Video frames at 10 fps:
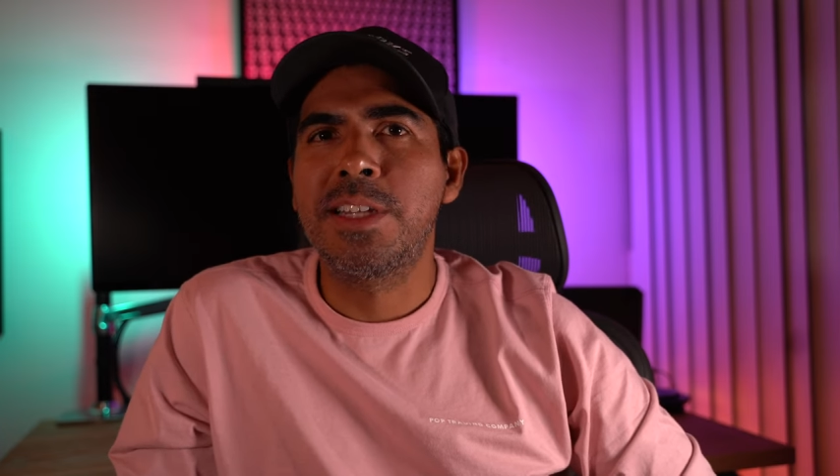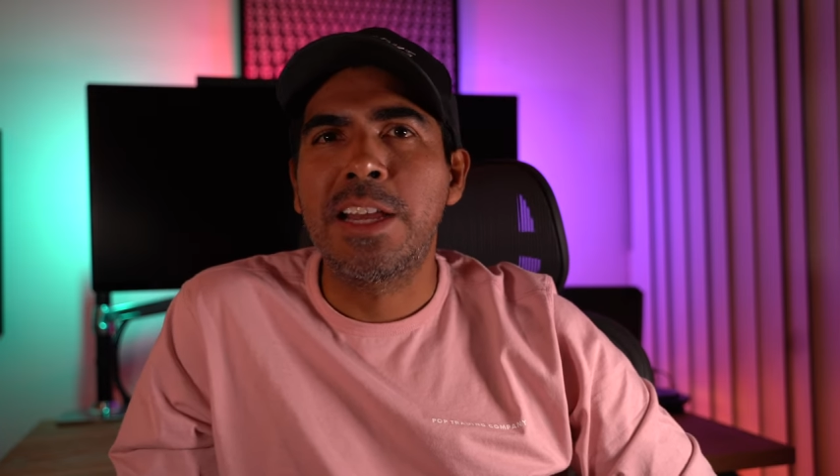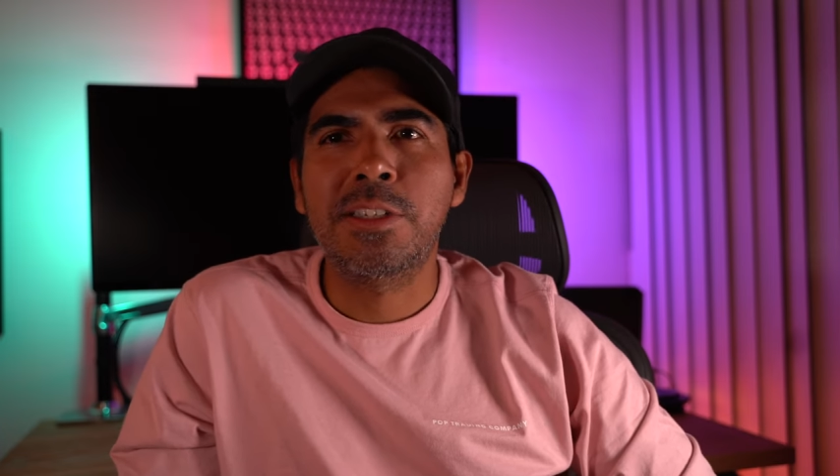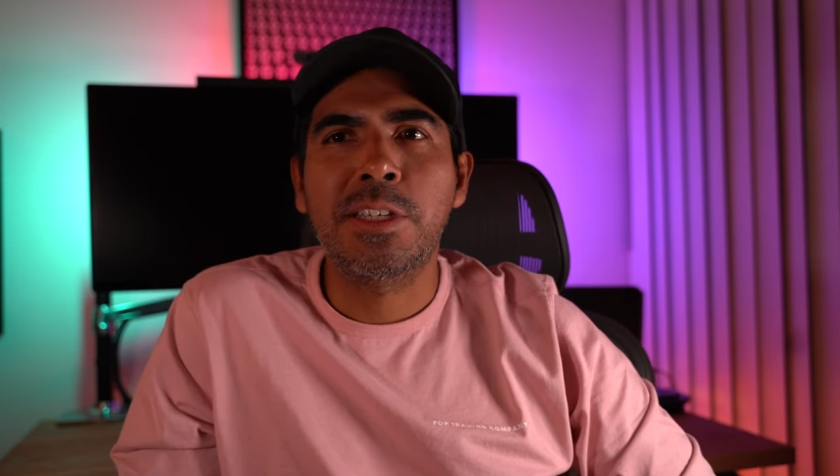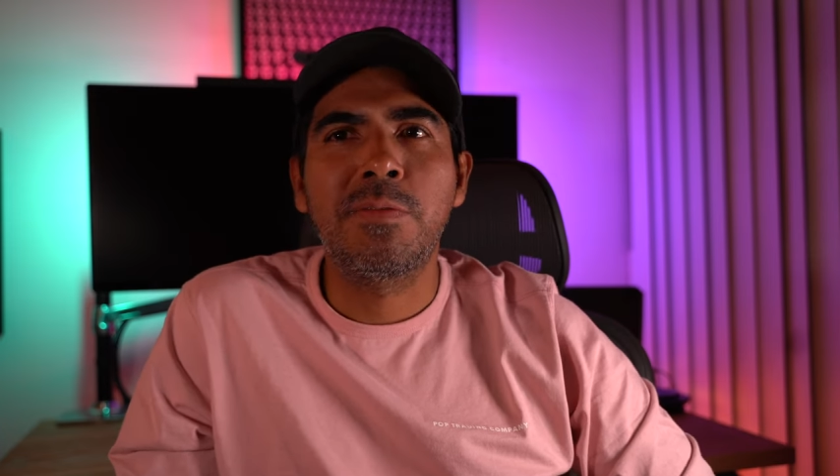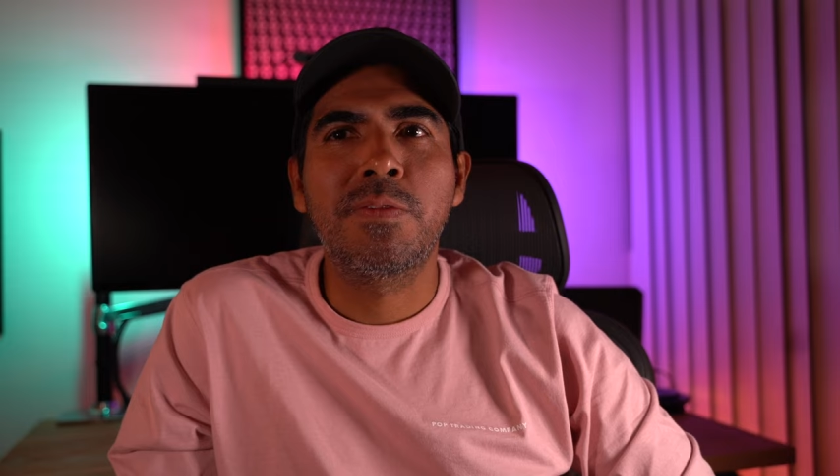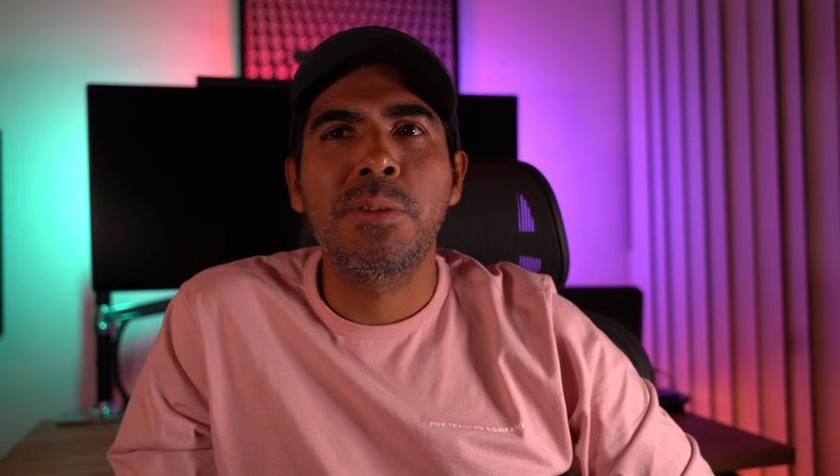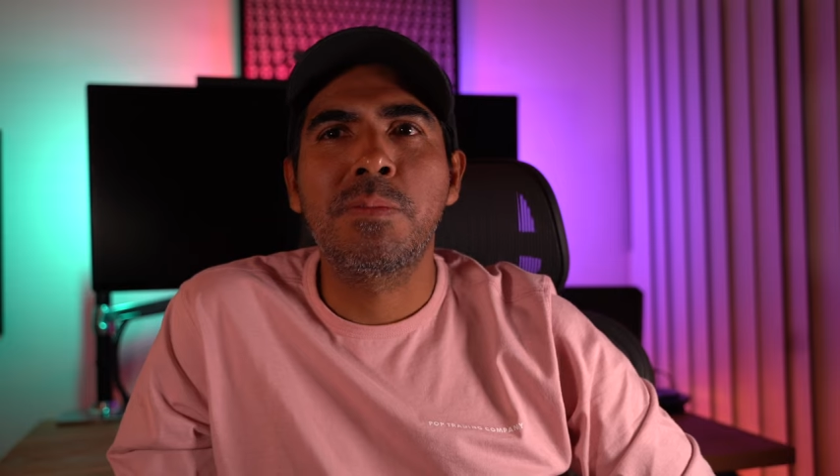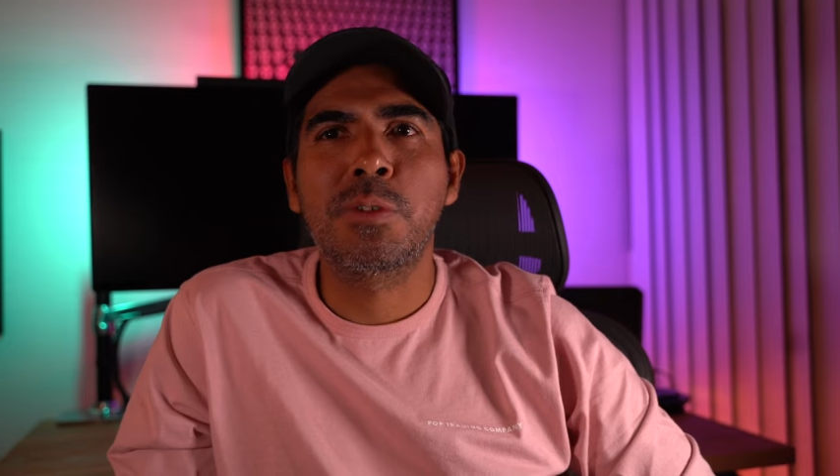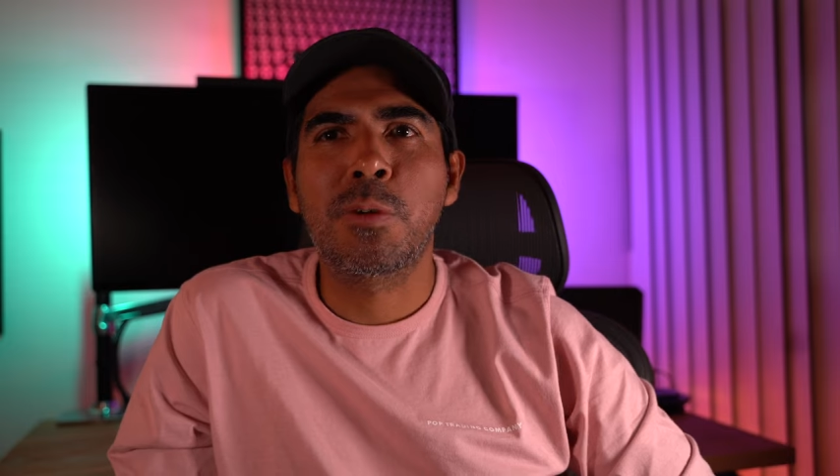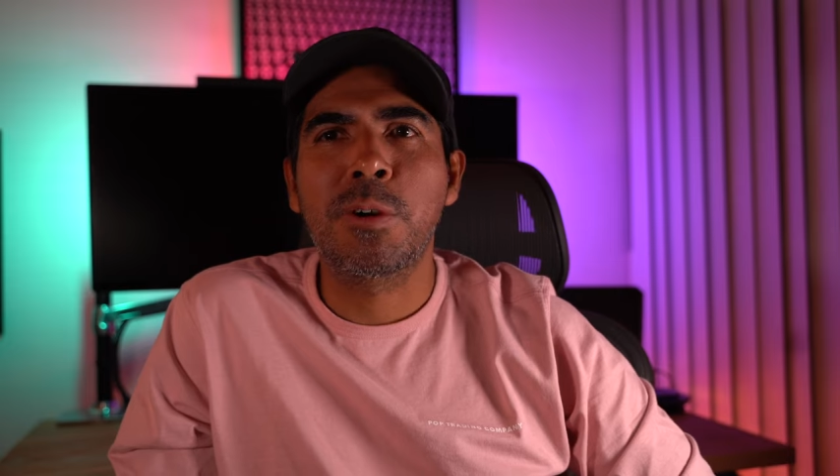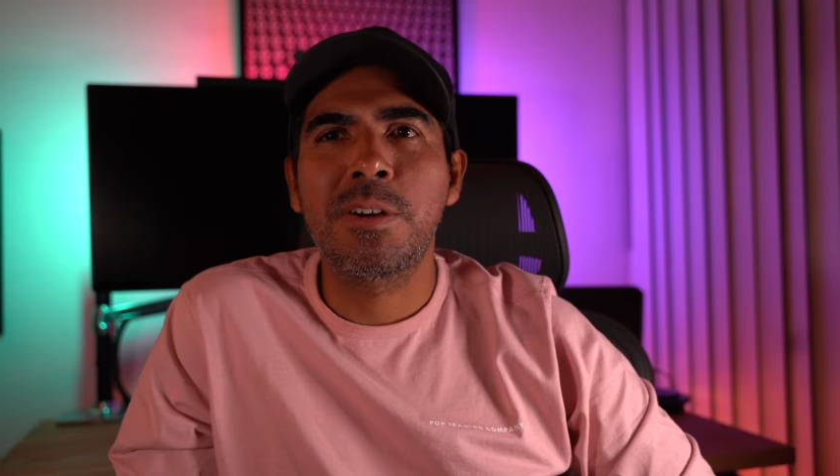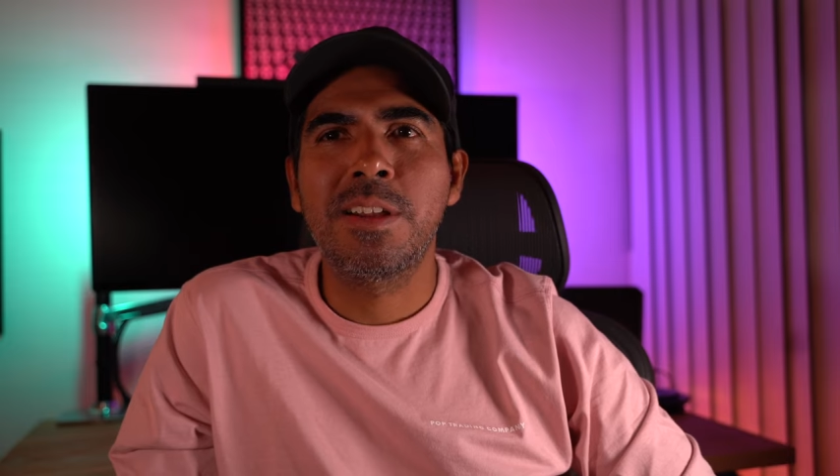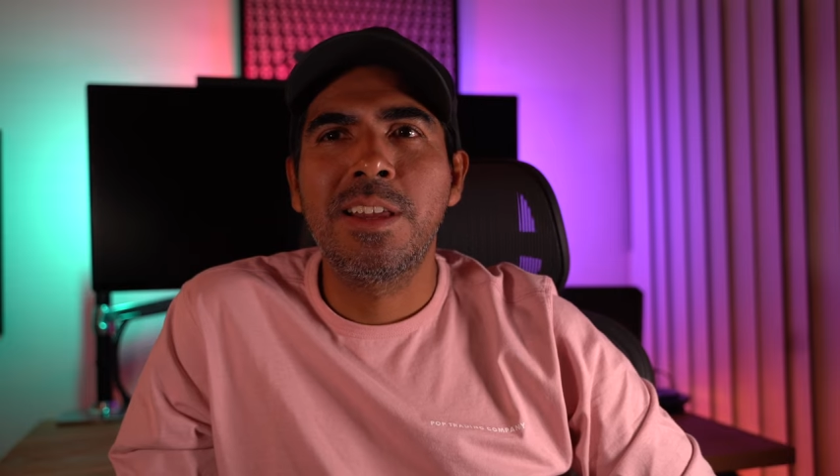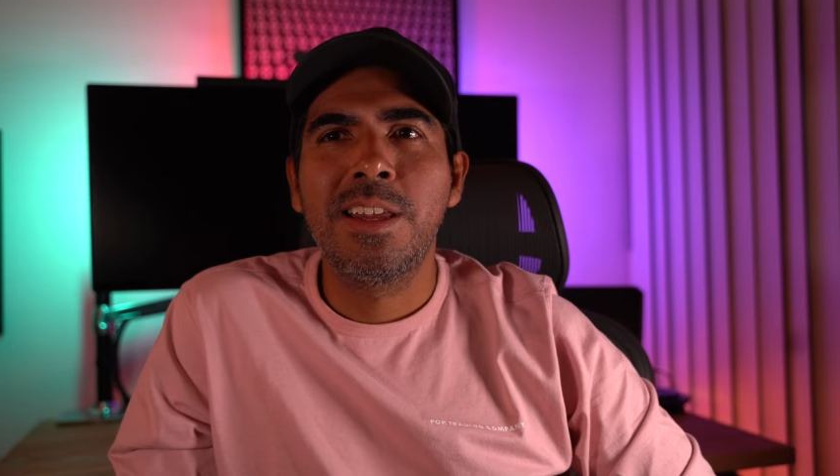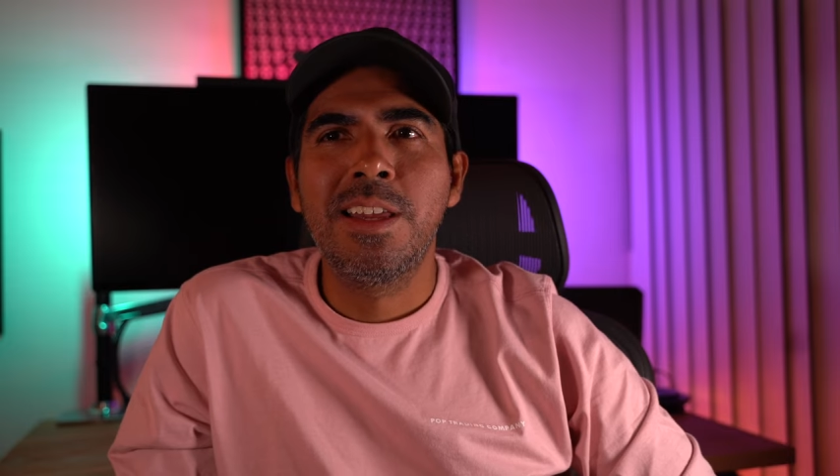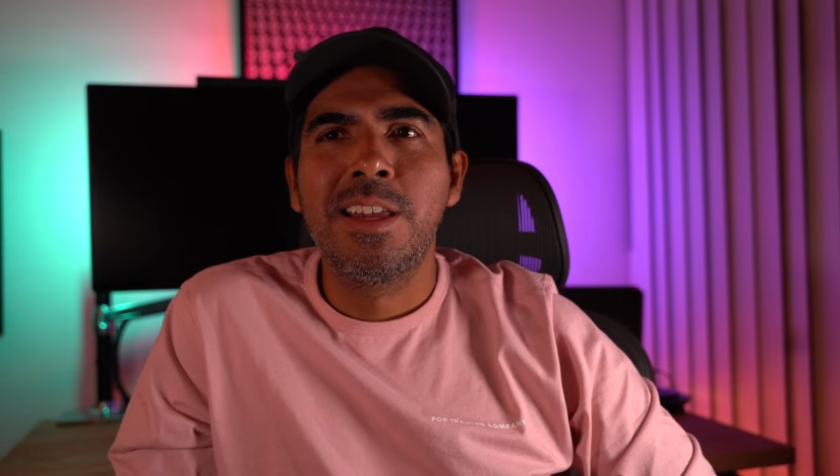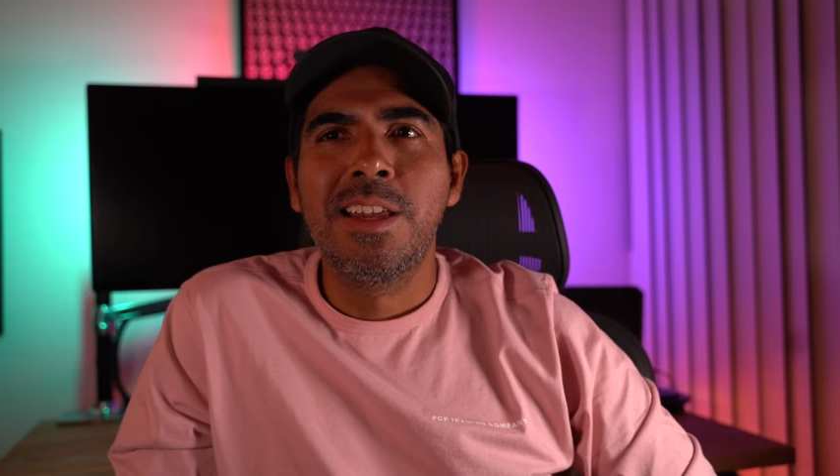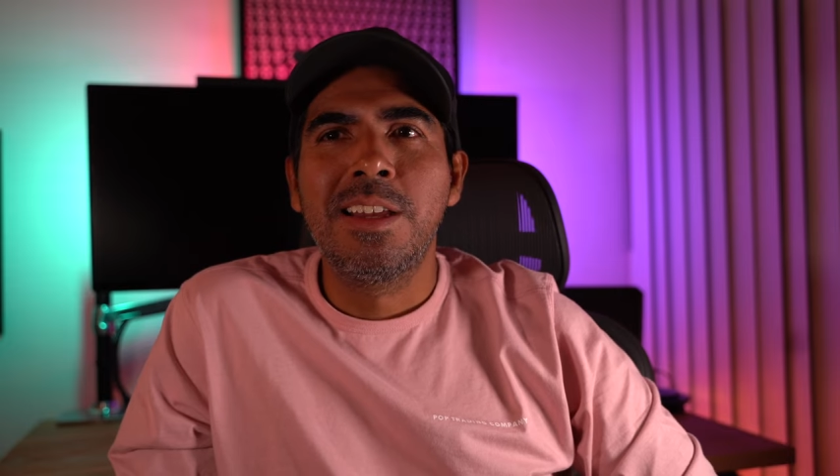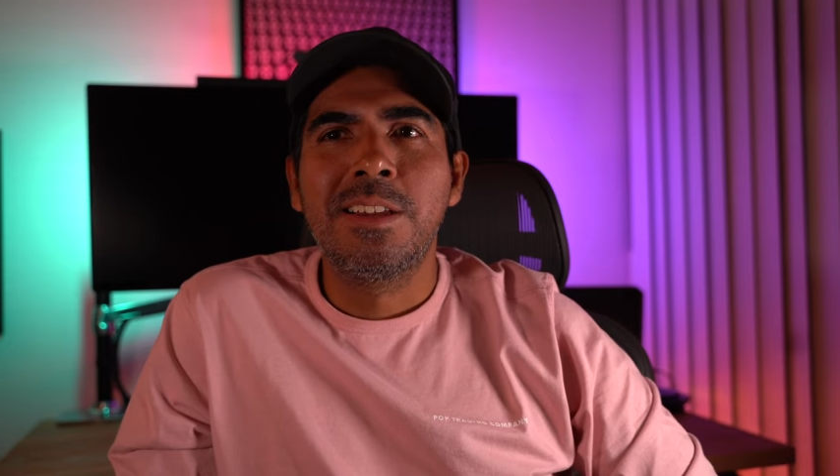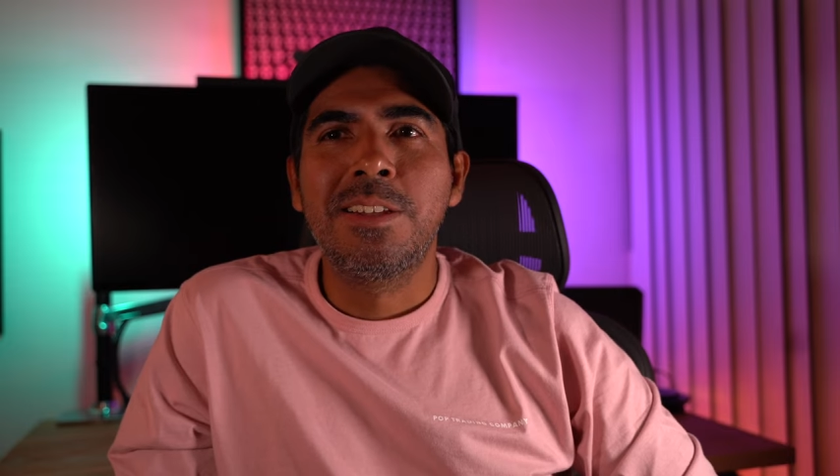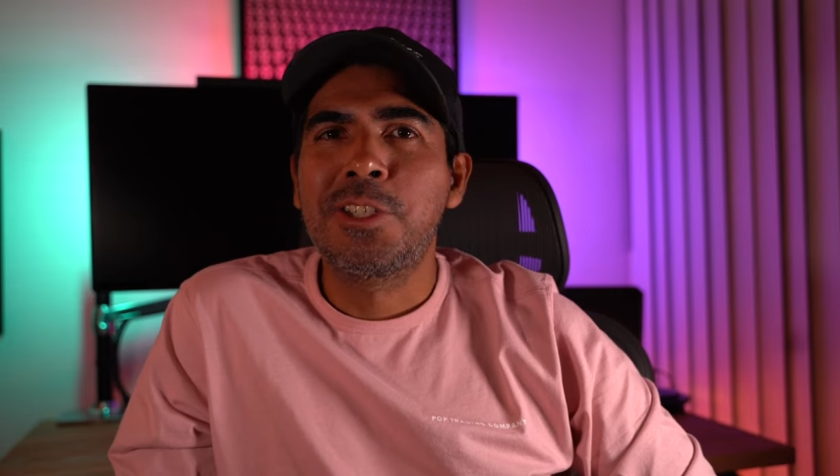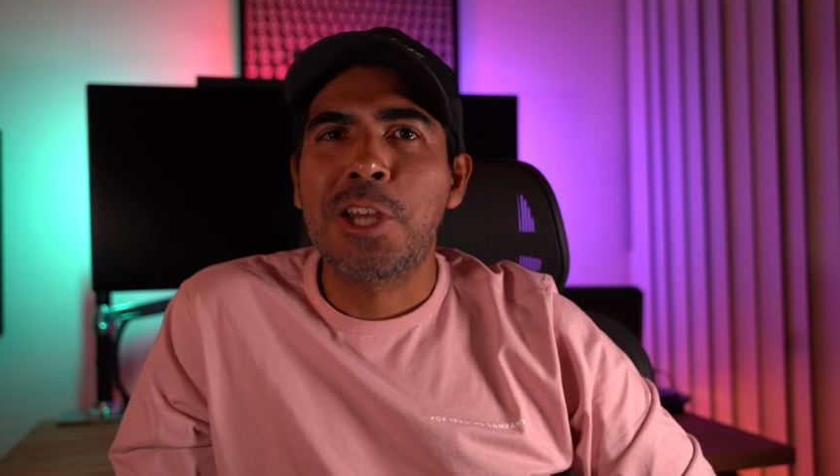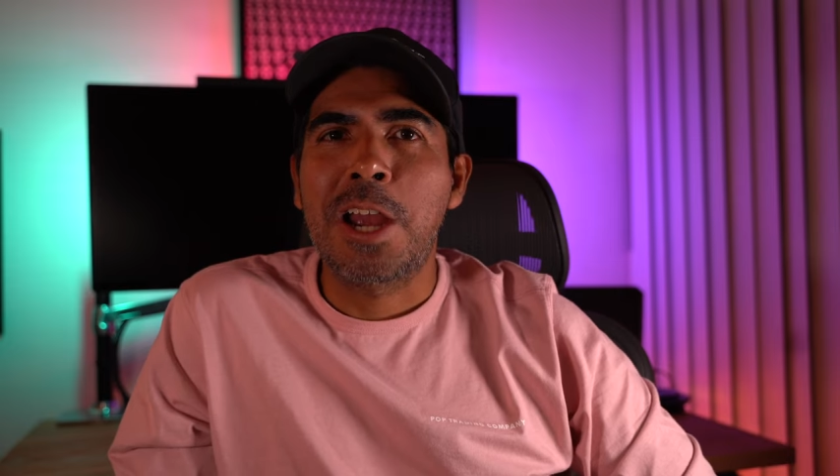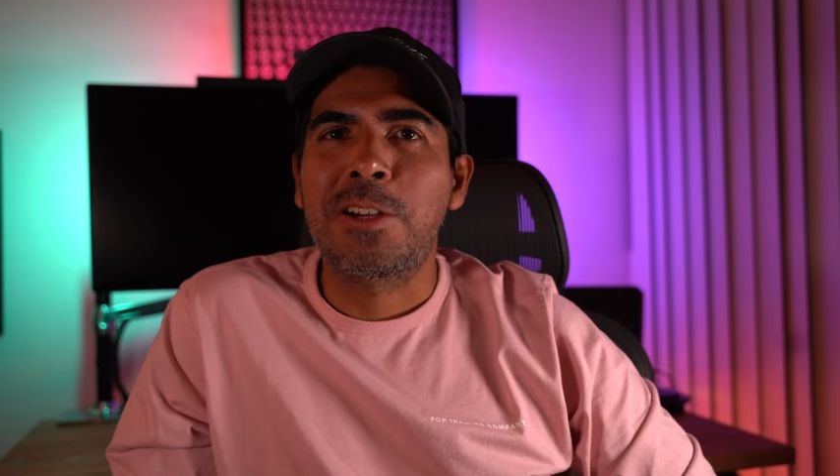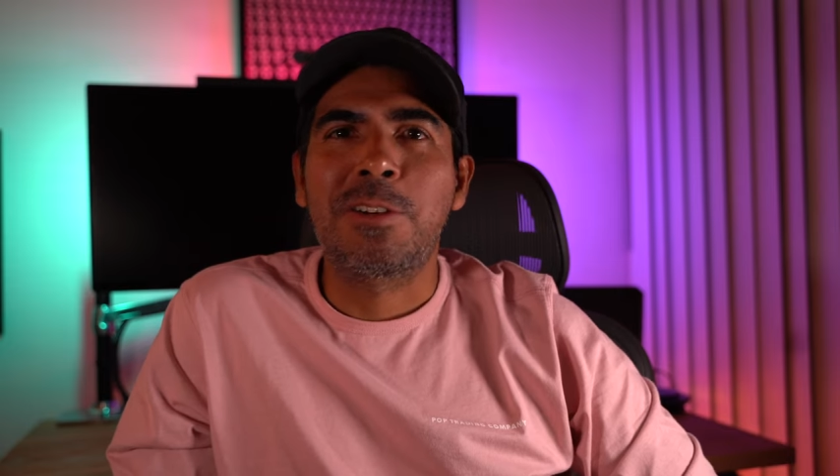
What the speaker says: desk of some sort, check your